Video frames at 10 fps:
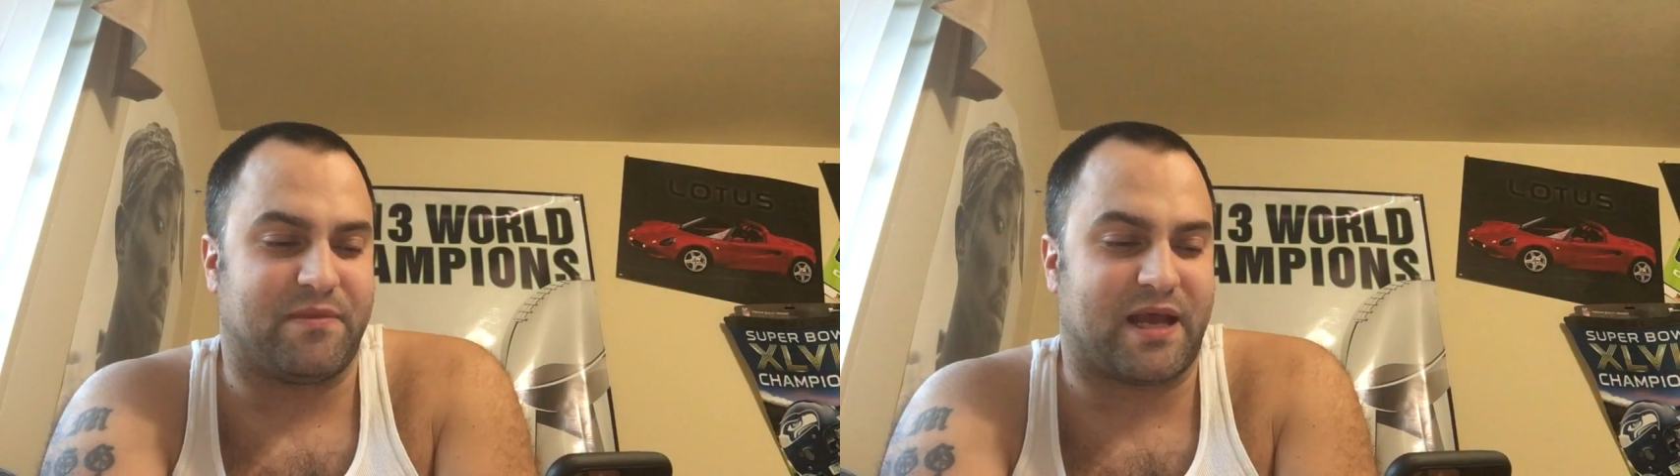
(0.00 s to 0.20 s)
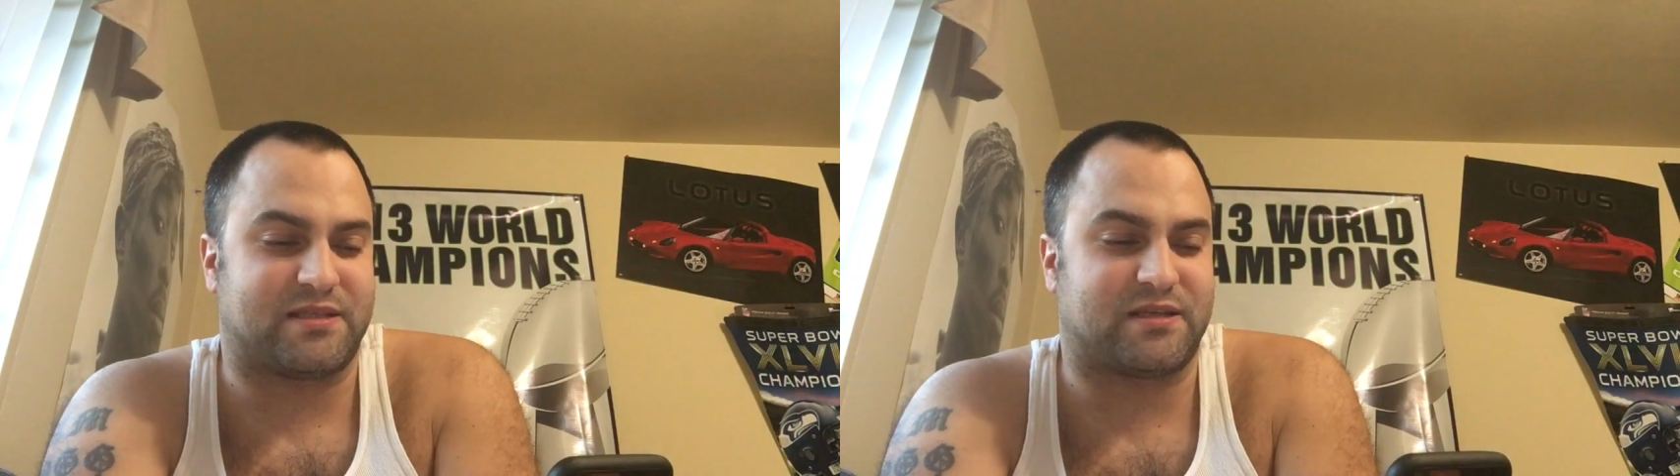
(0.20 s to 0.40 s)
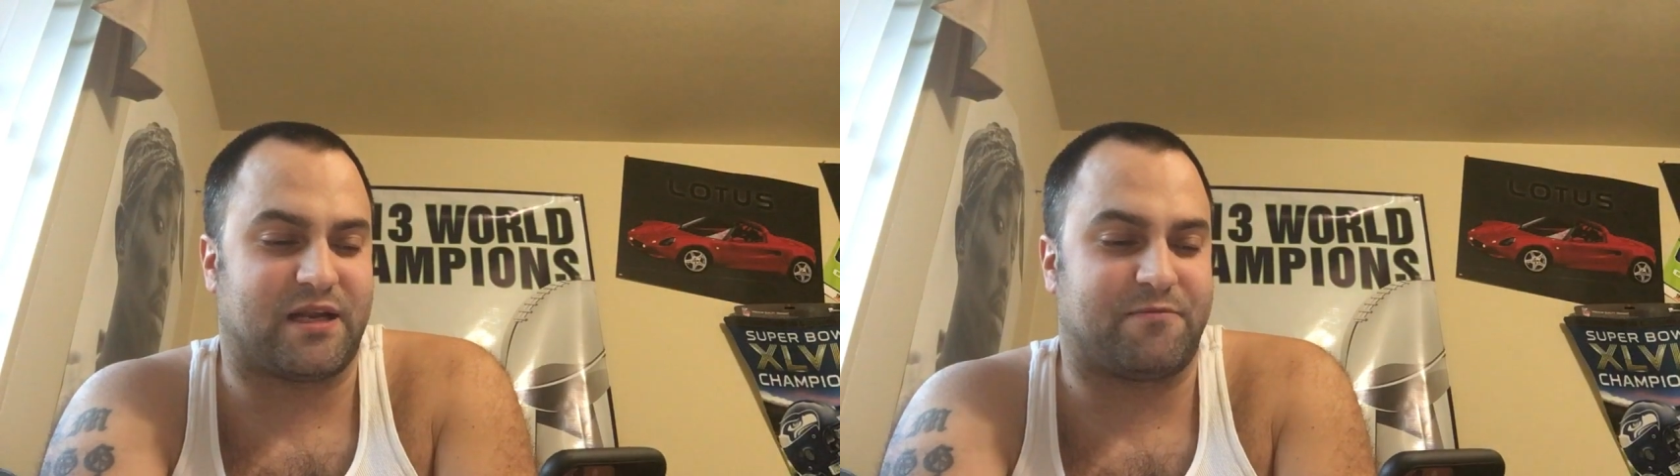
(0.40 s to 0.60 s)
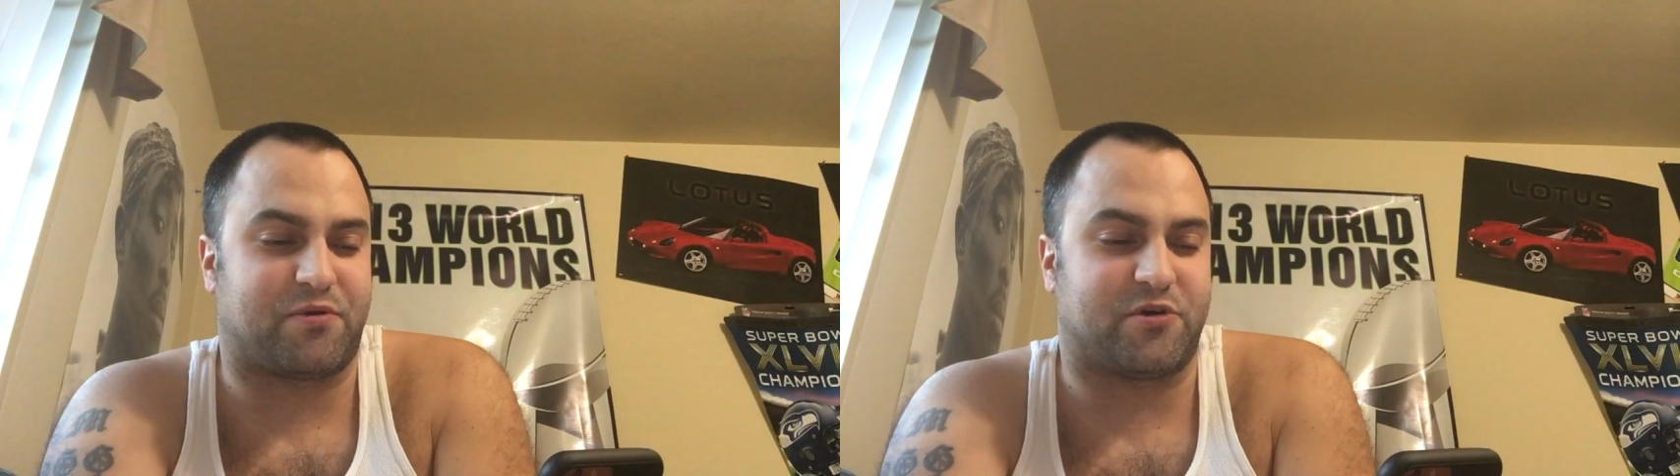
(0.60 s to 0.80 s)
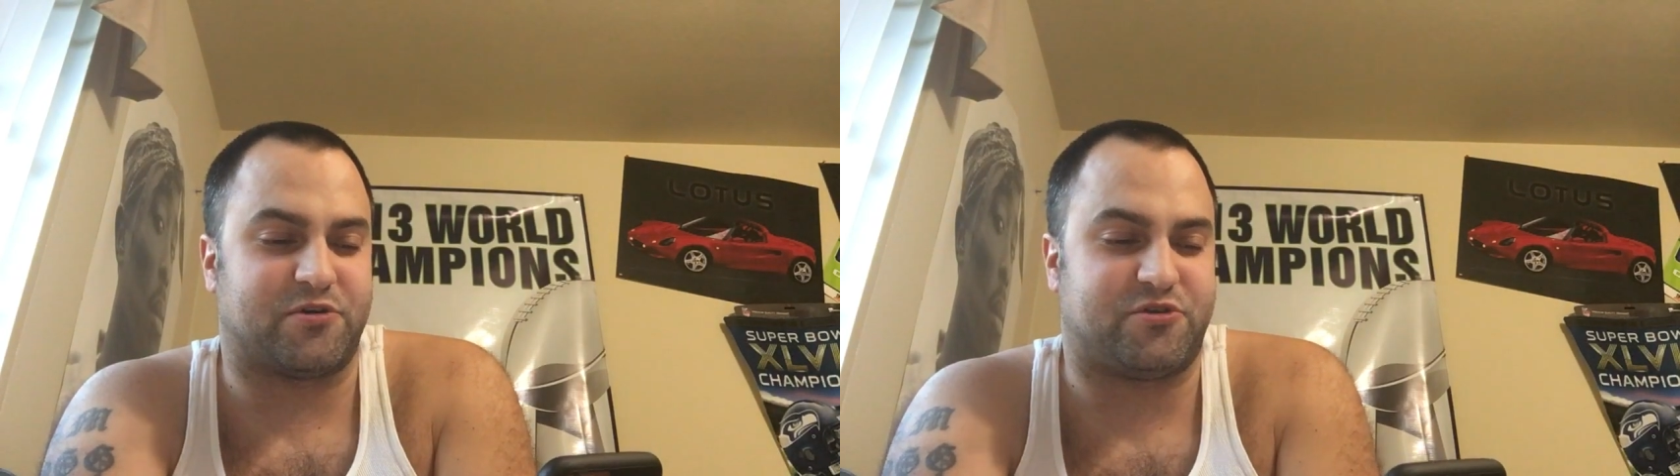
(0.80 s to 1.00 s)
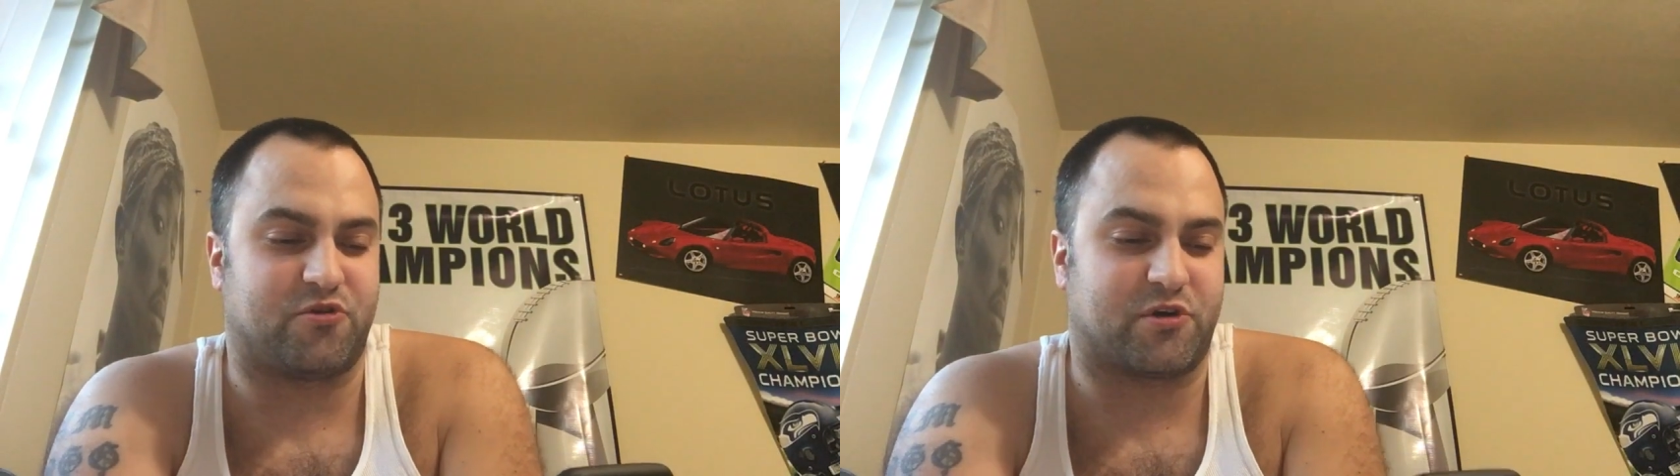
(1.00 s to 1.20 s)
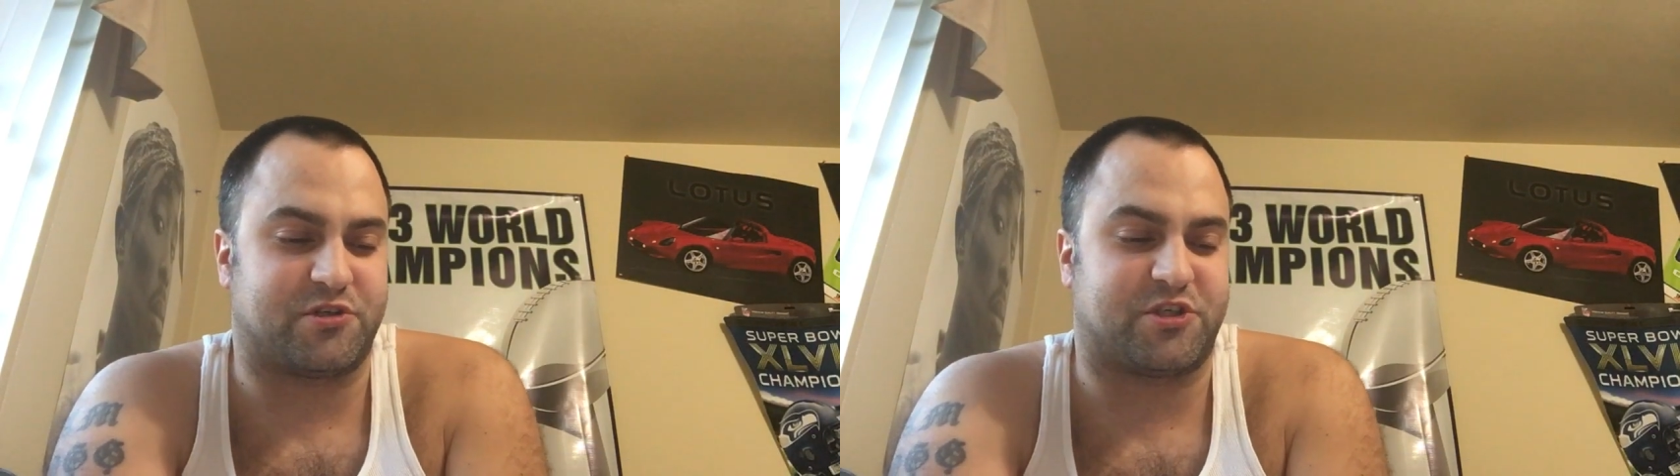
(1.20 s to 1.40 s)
at signing per Jordan